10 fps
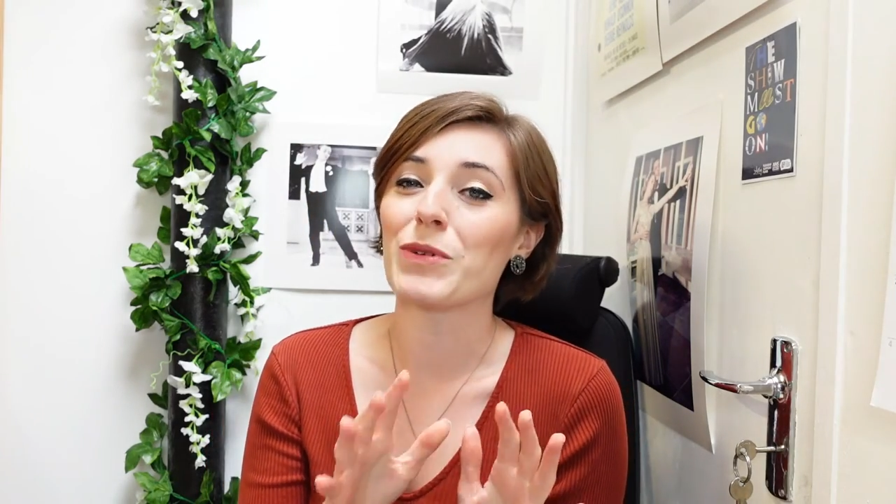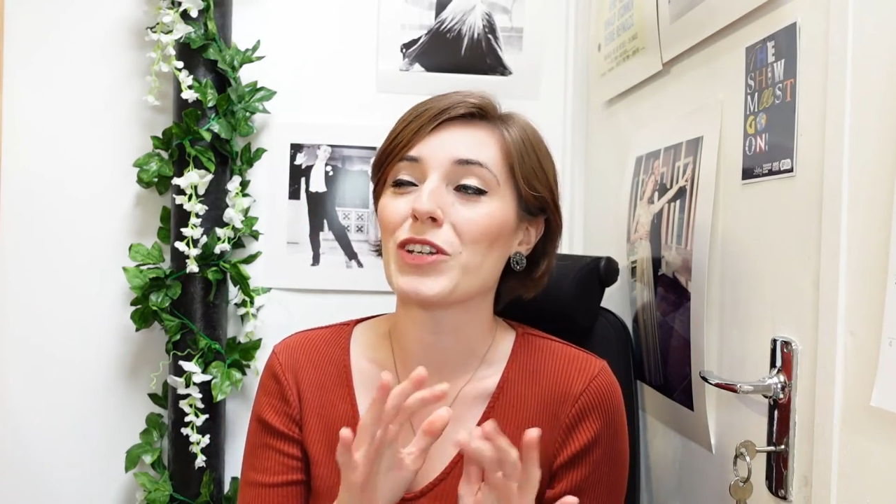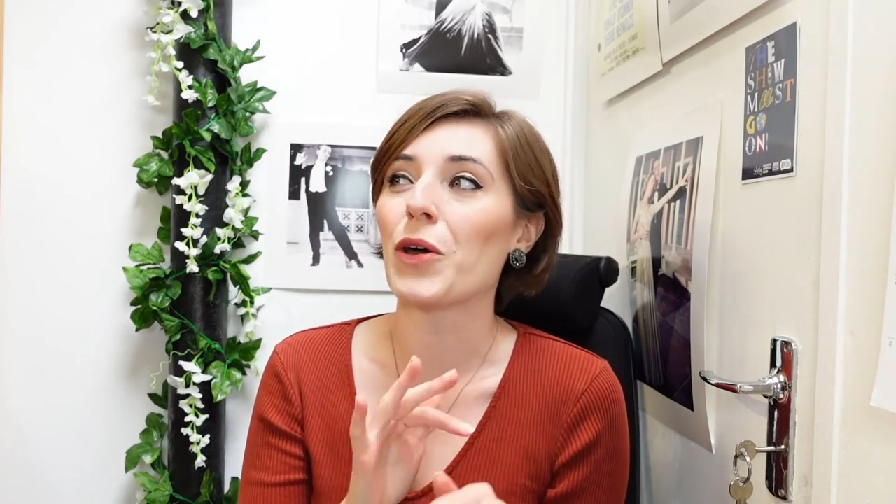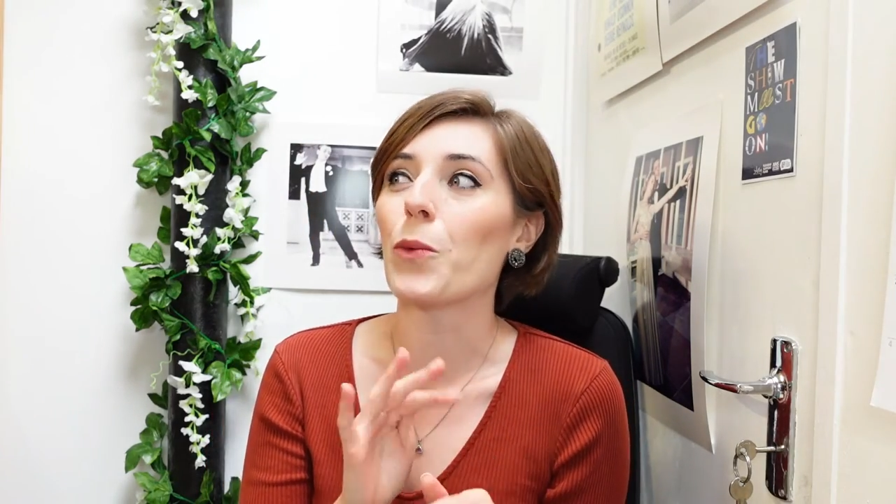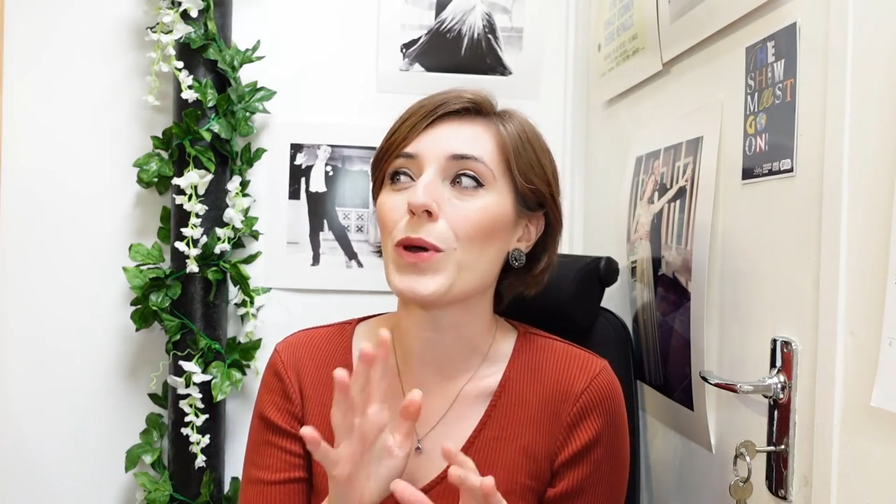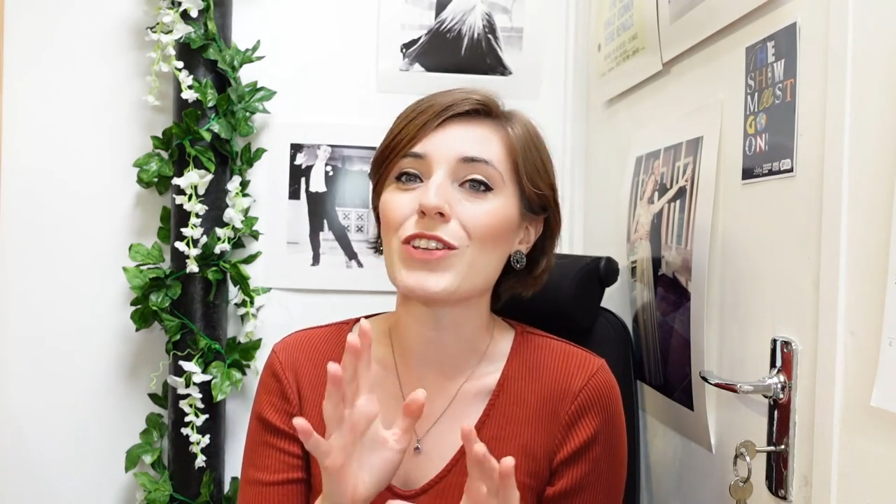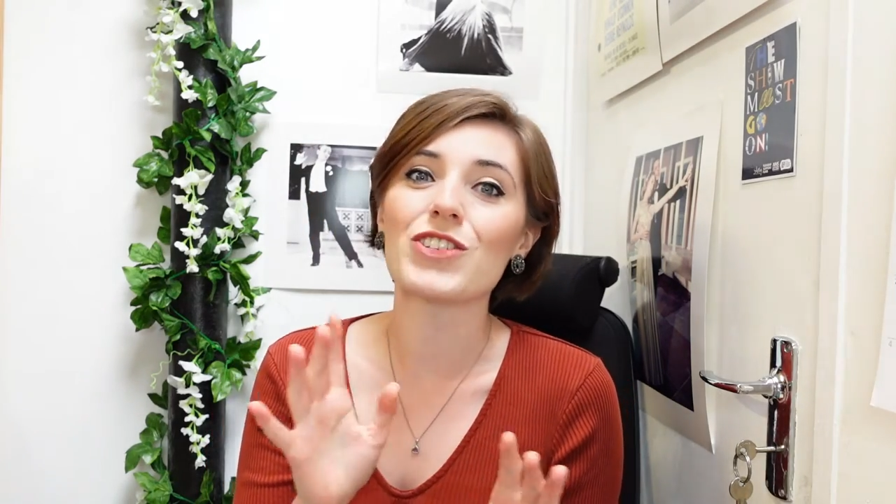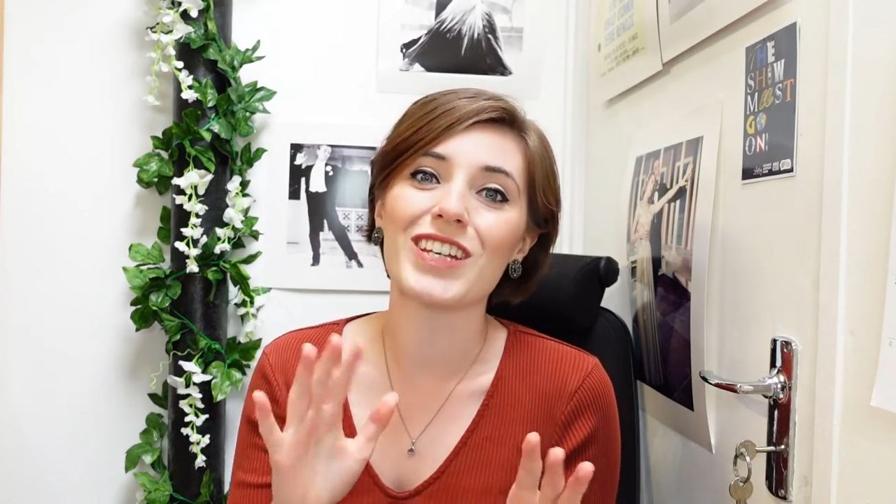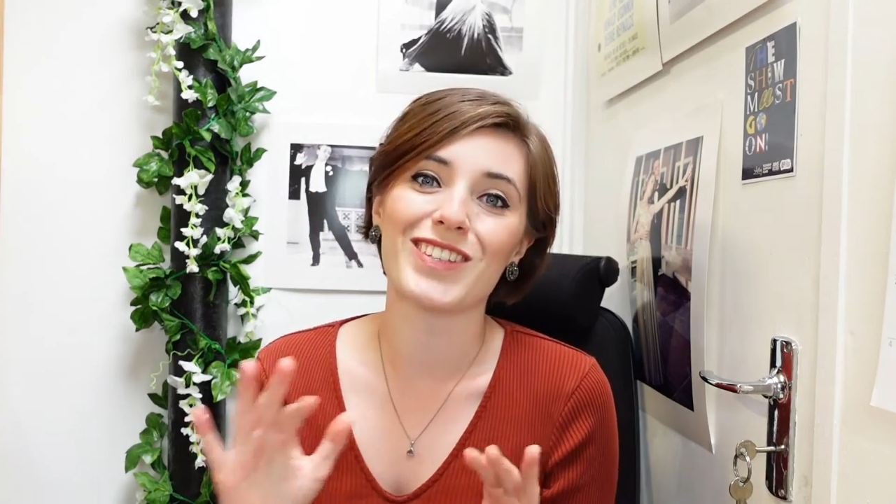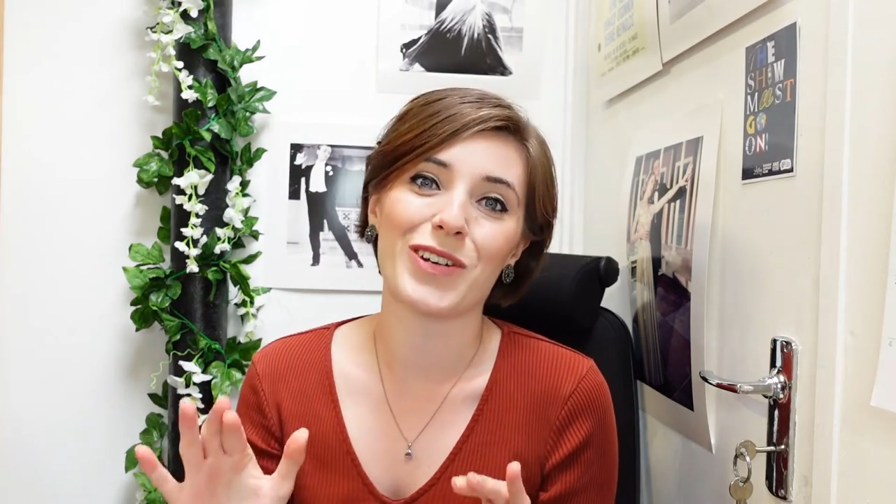me know
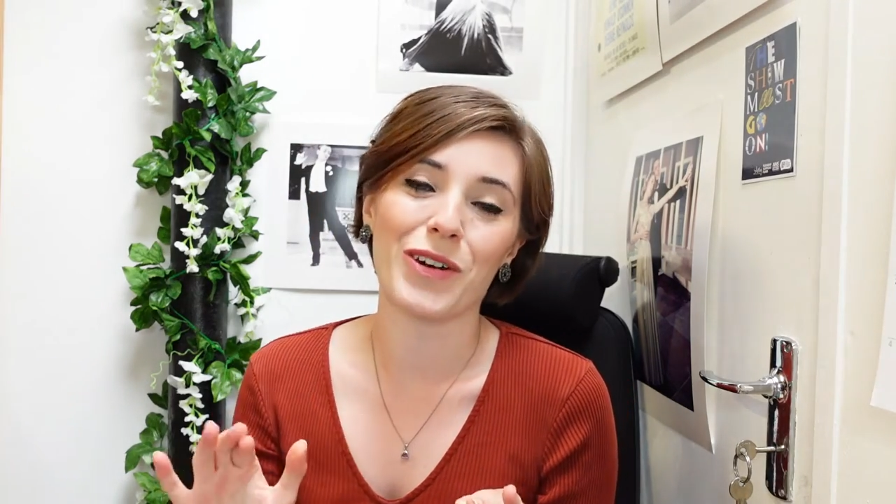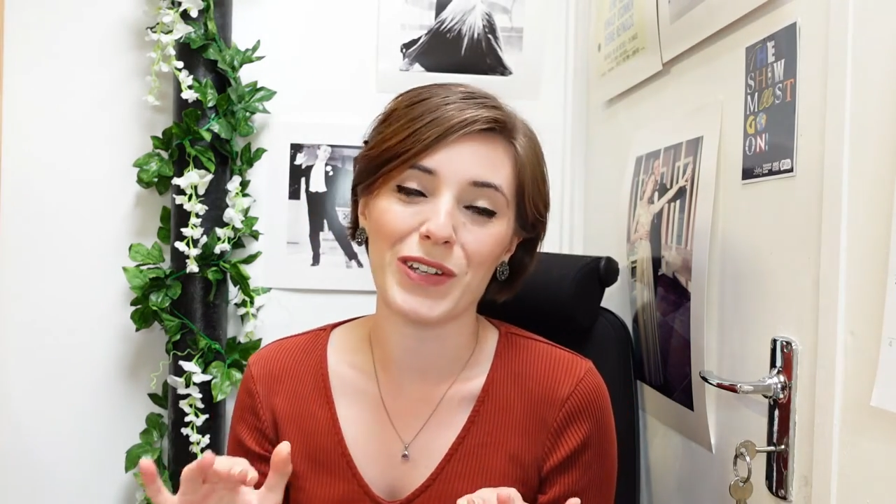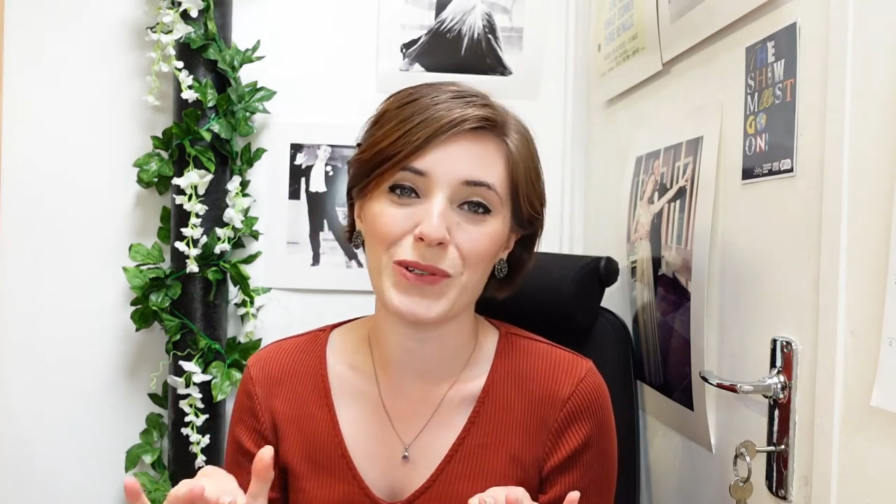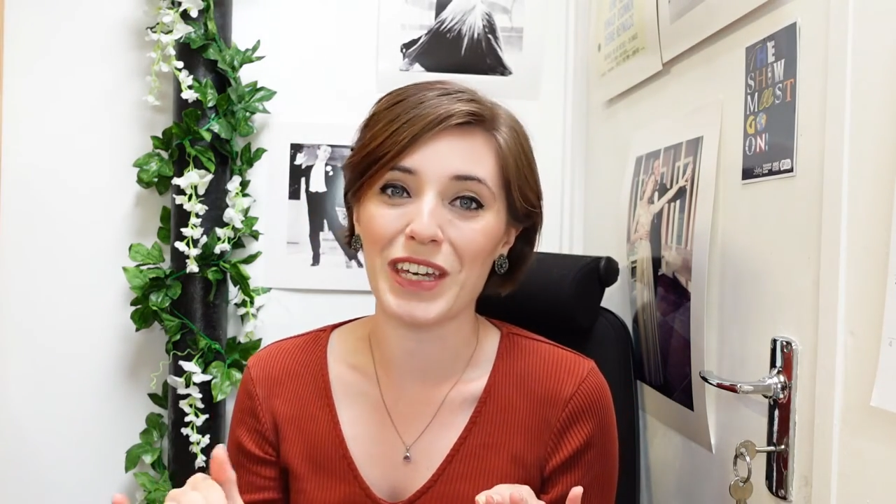which historical